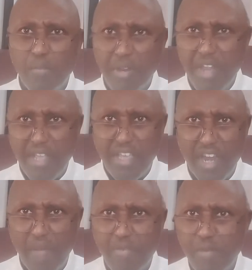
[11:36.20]
but they
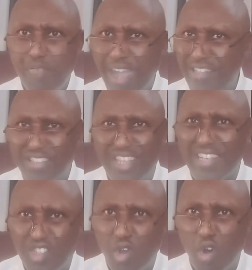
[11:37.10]
get up, you practice
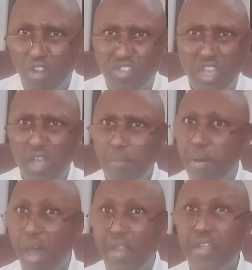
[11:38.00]
their songs,
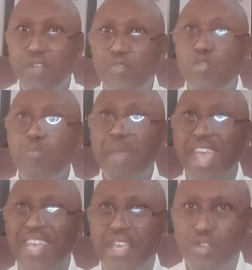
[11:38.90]
but you
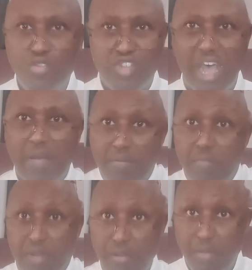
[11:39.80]
make it, you stop
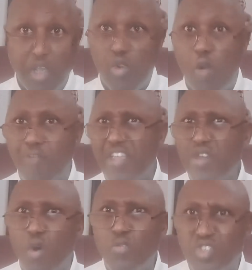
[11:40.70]

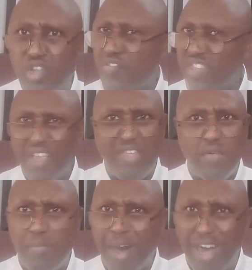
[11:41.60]
incorporating your own stuff. Same
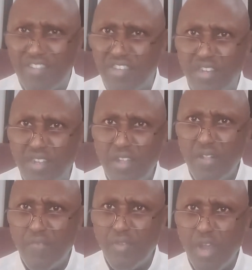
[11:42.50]
thing with boxing.
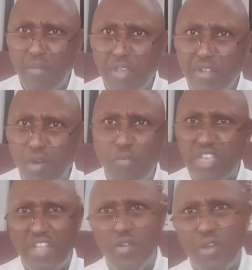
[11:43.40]
You know what I mean? Don't
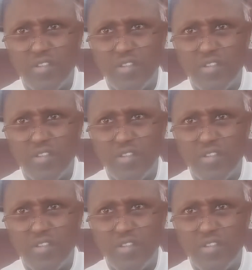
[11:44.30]
take no one